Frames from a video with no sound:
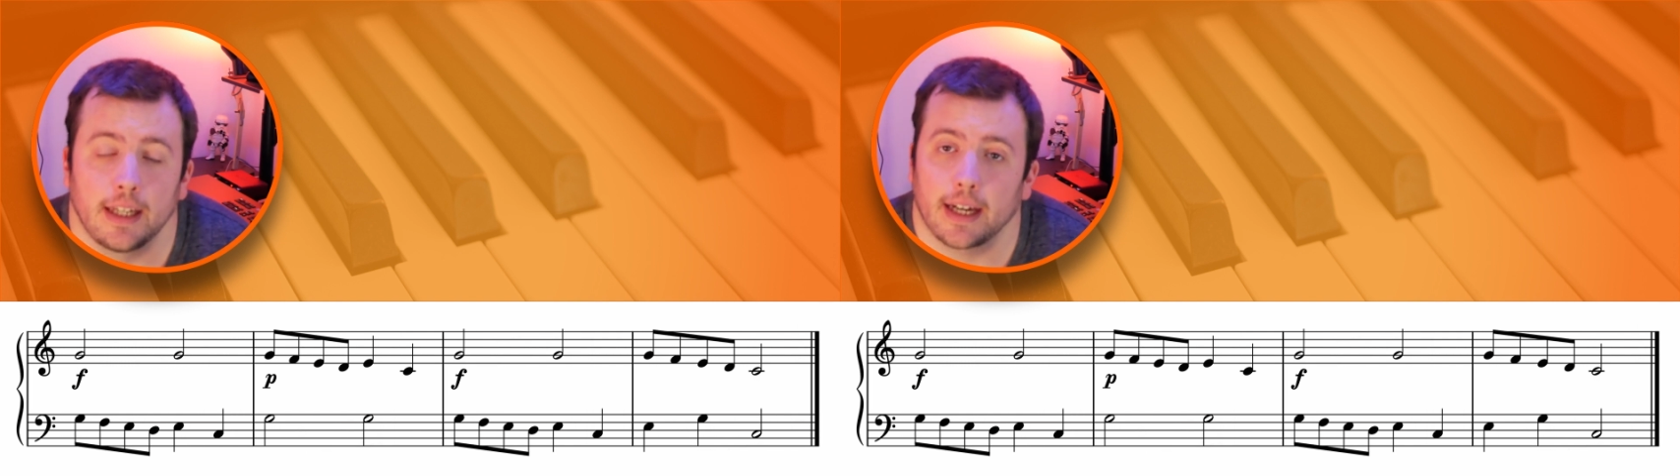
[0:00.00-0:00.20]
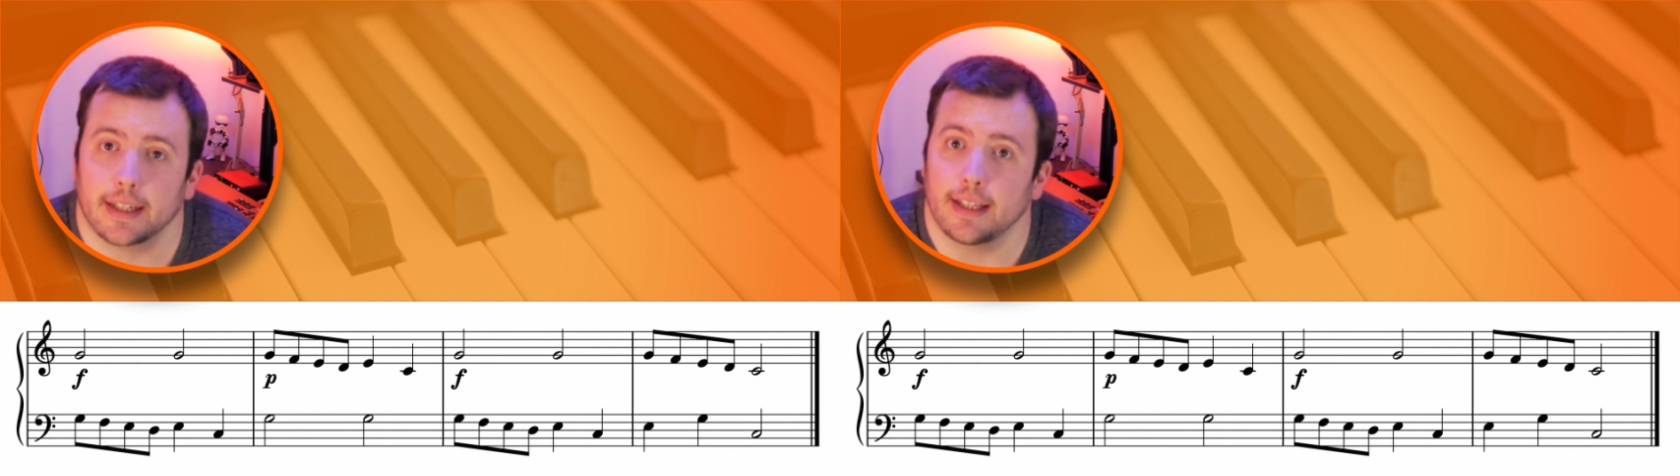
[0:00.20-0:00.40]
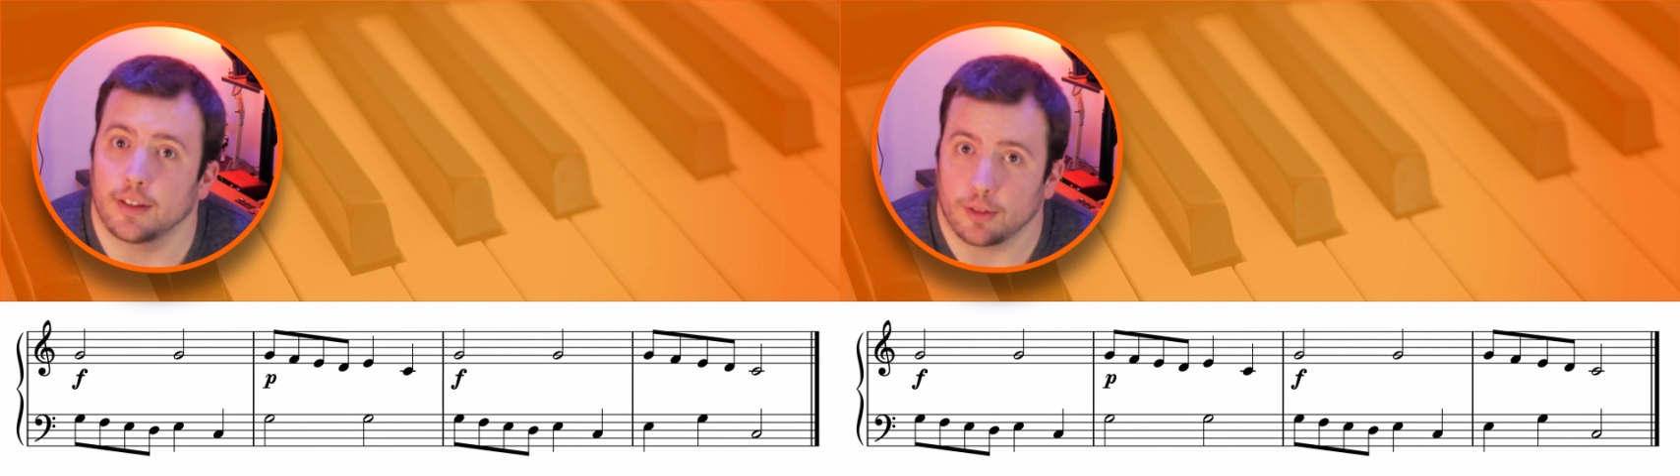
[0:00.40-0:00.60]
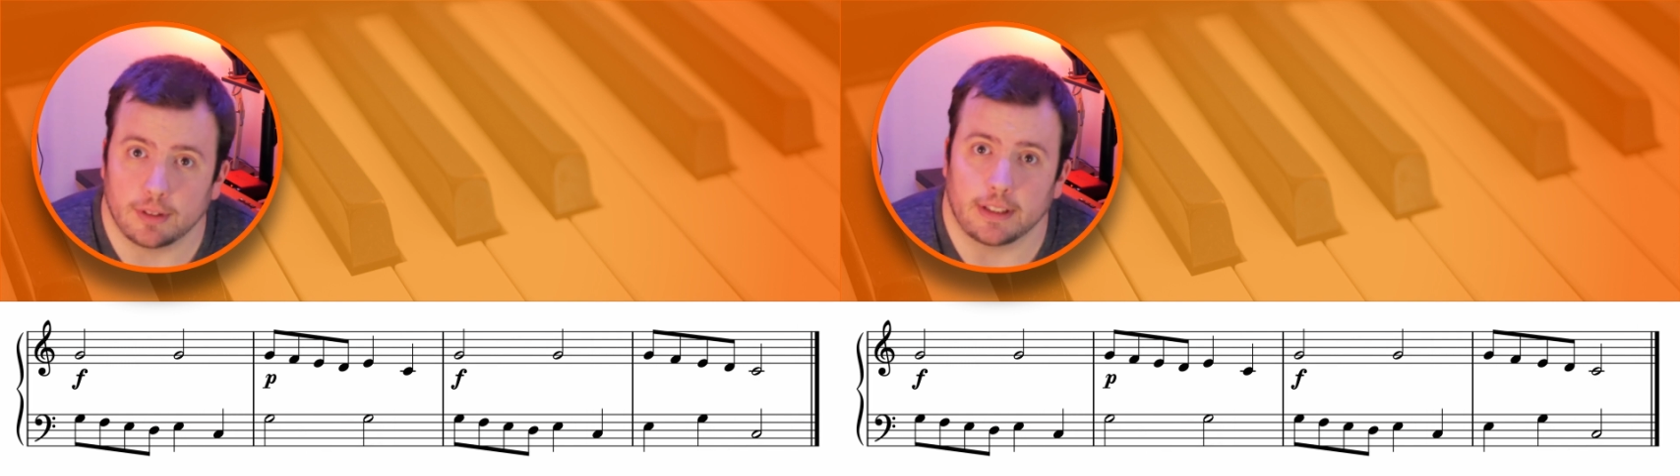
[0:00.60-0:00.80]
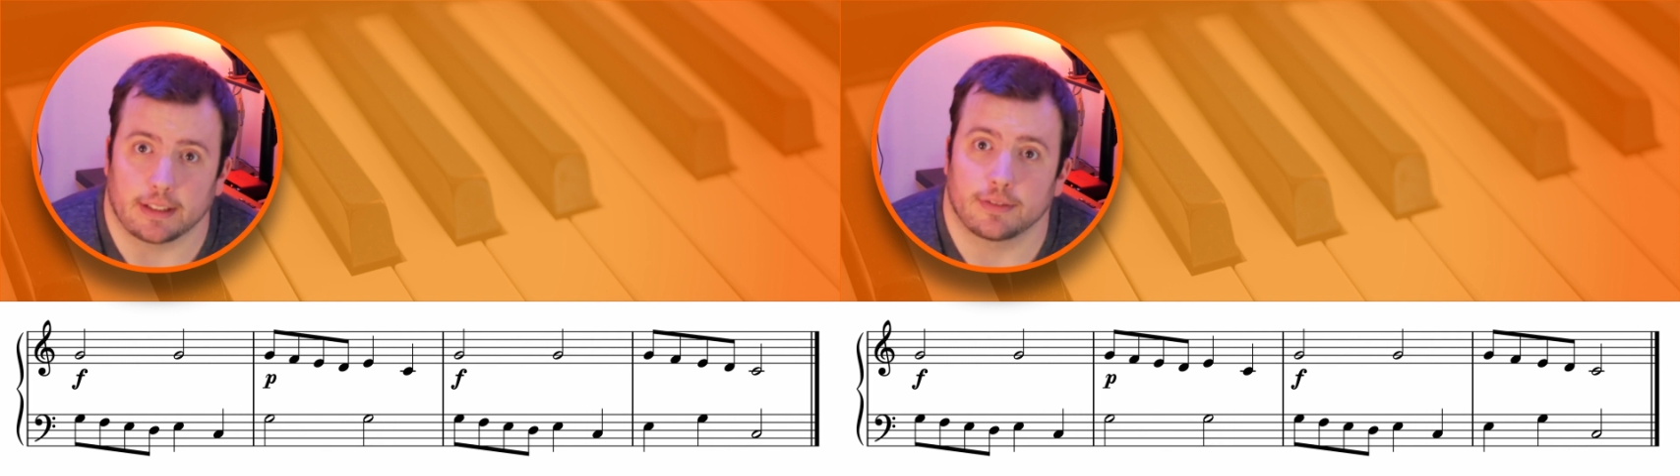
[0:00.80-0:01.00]
Again, the
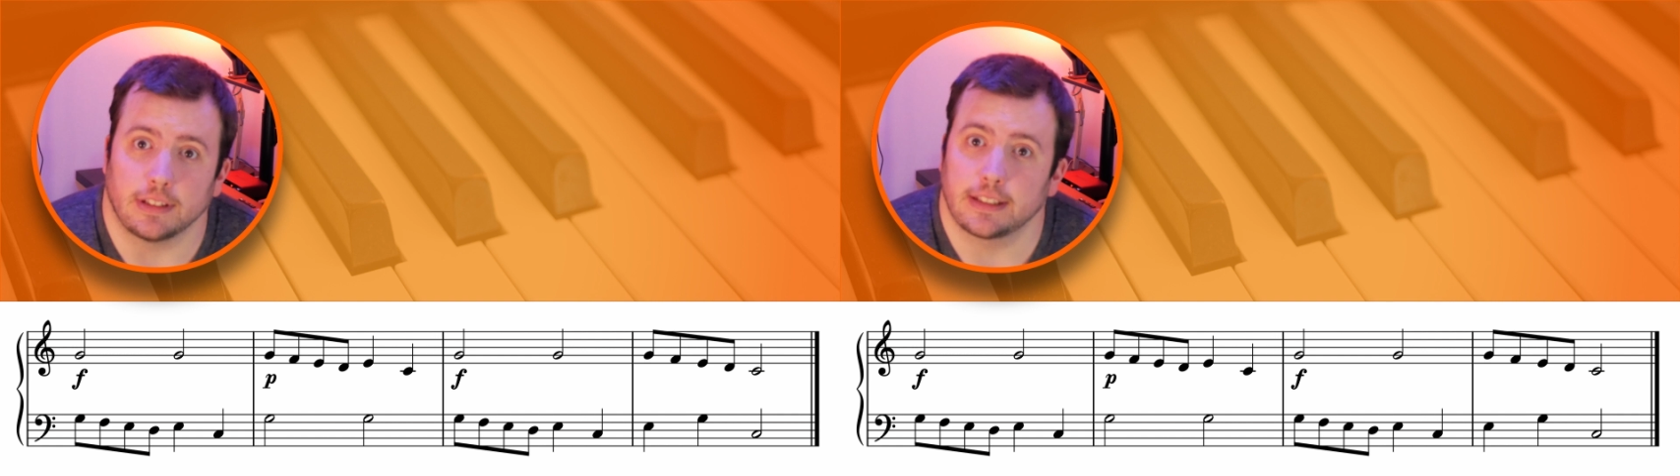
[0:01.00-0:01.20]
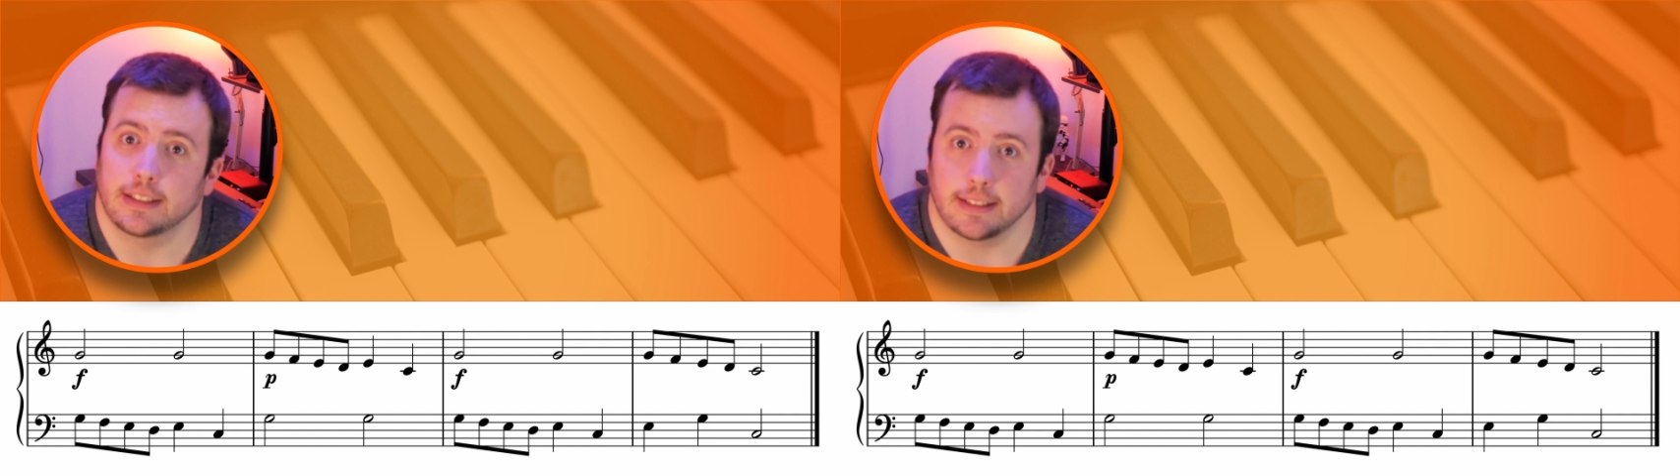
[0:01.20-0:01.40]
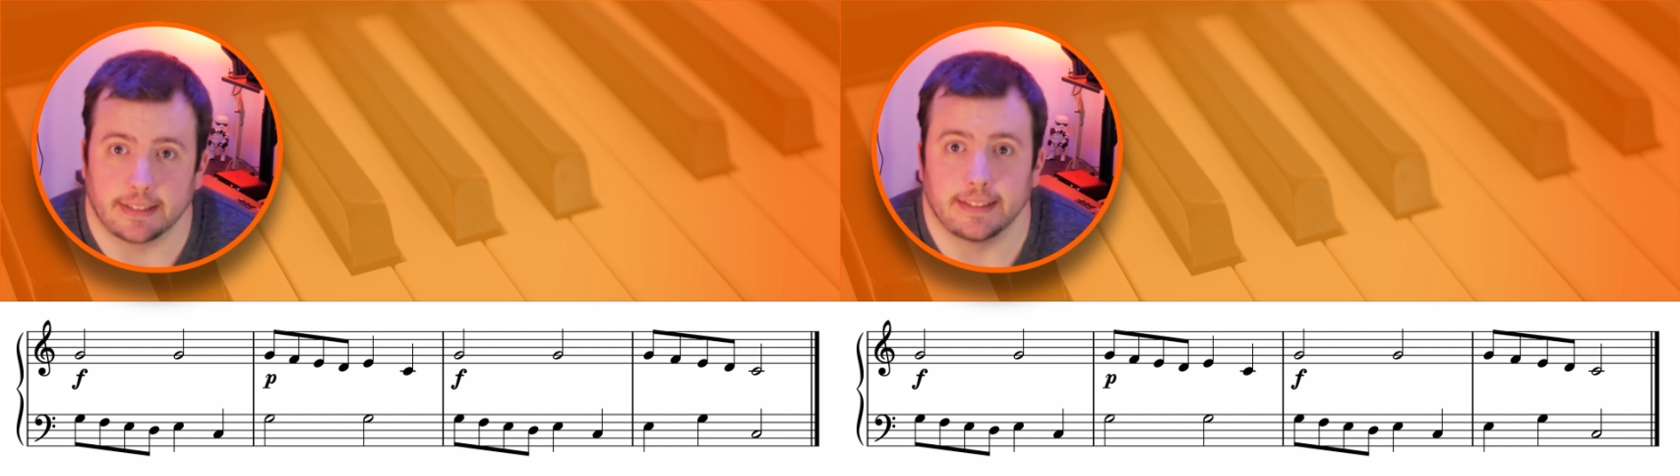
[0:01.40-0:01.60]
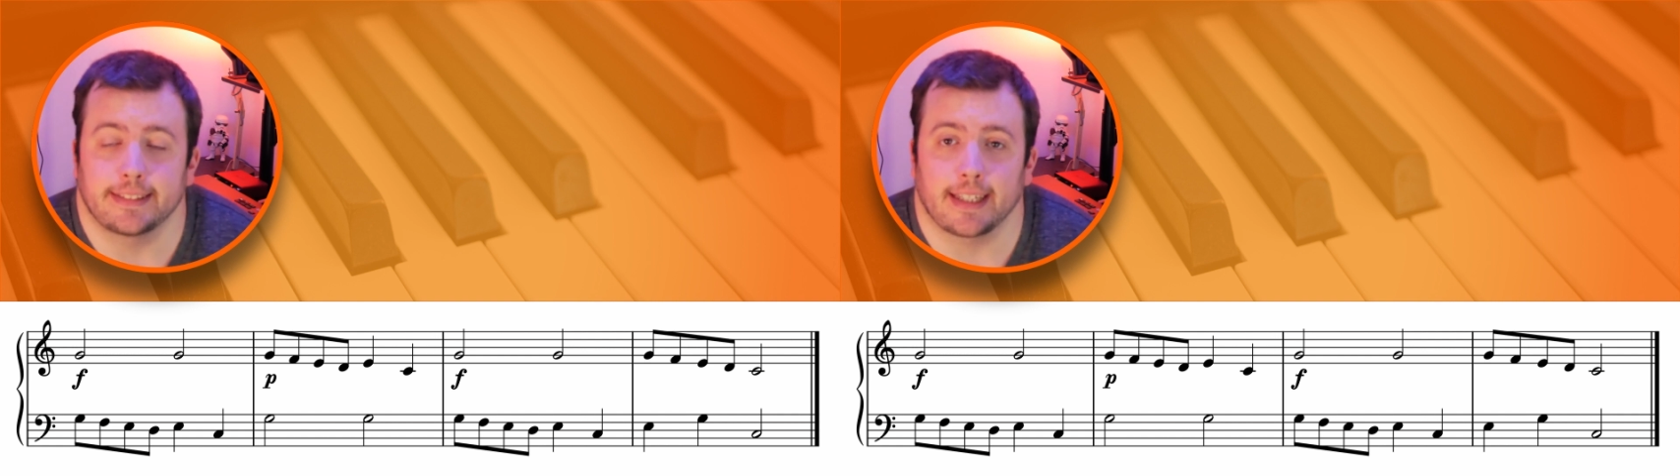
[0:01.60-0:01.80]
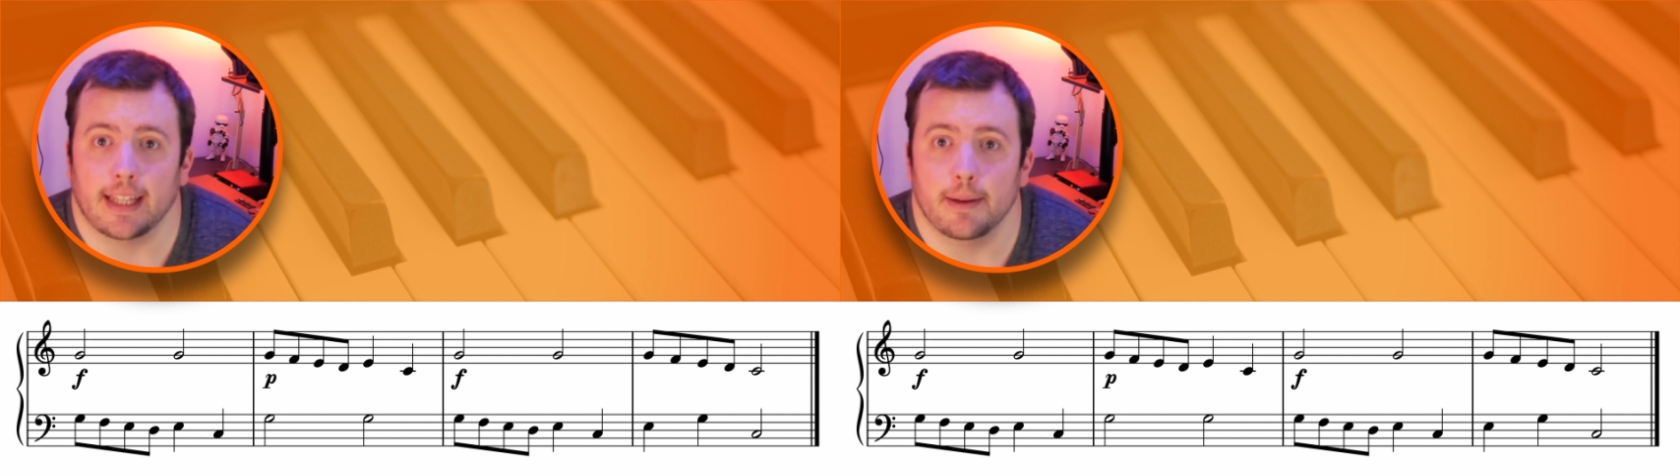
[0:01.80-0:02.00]
only difference is in the
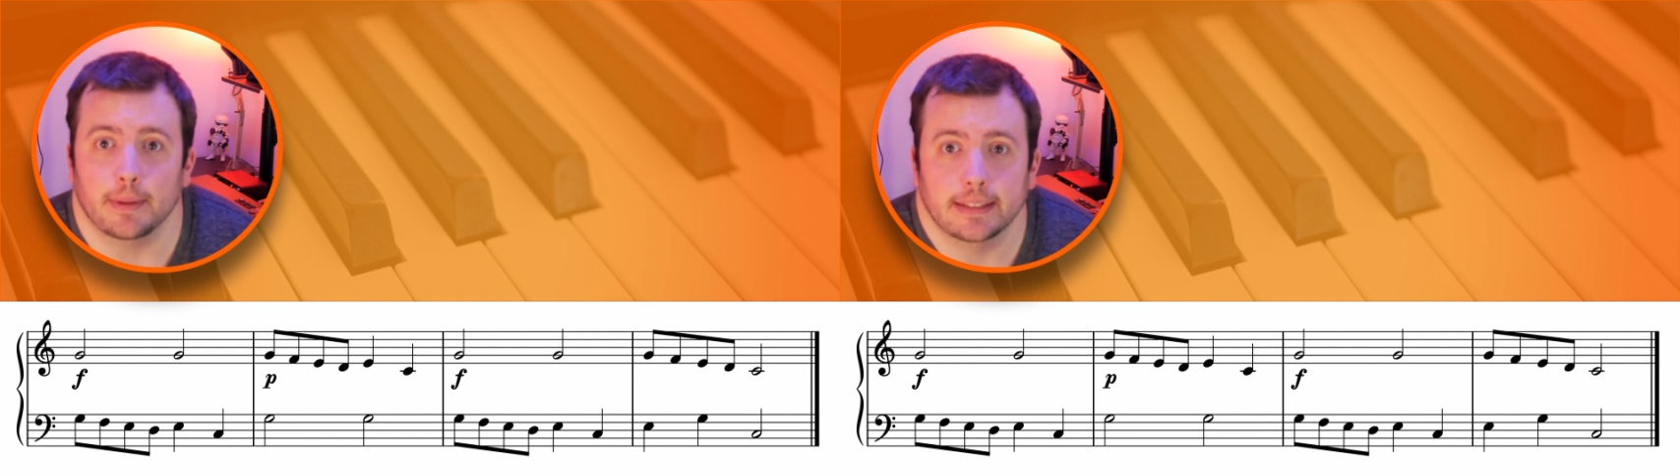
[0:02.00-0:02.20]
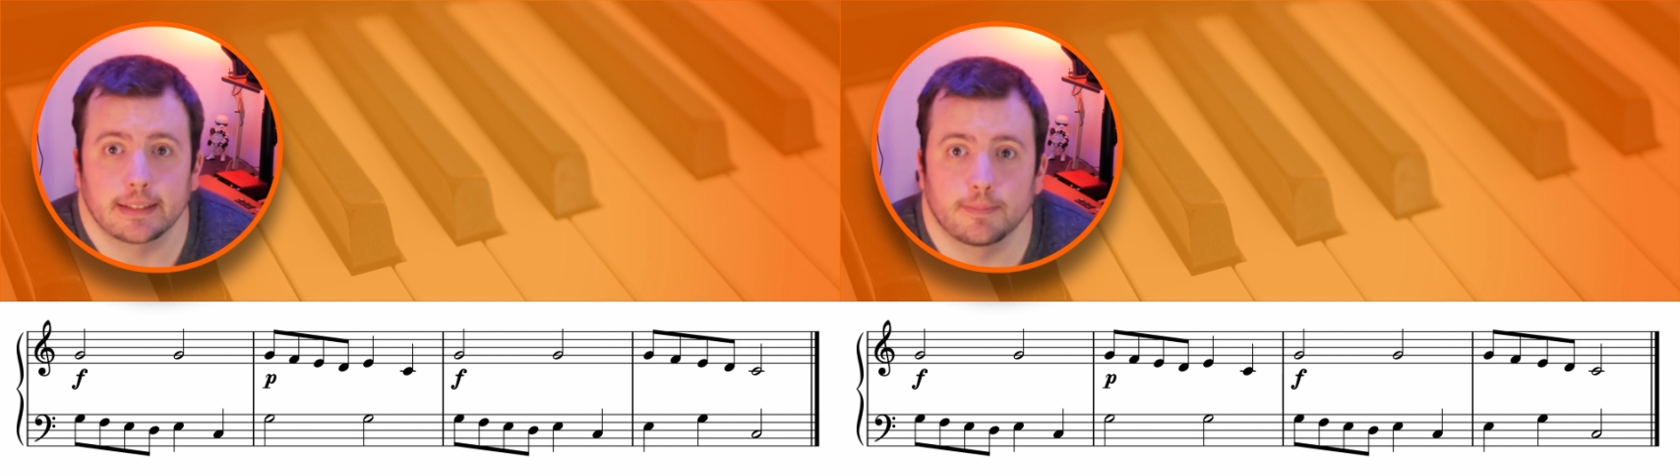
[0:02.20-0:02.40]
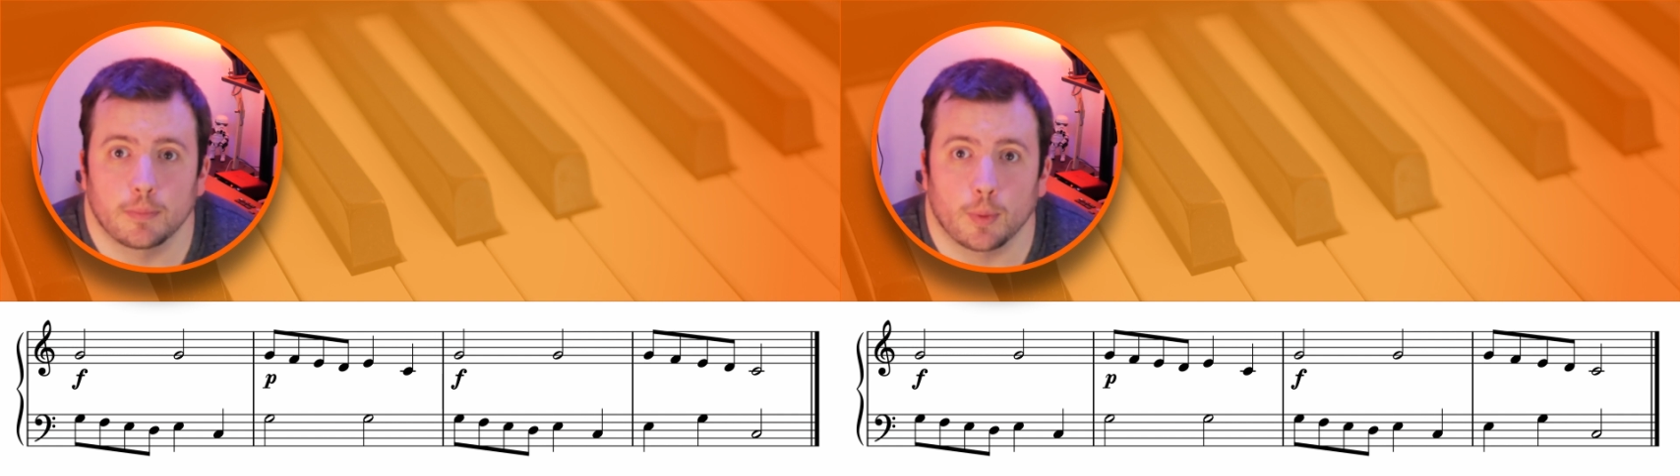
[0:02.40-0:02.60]
dynamics,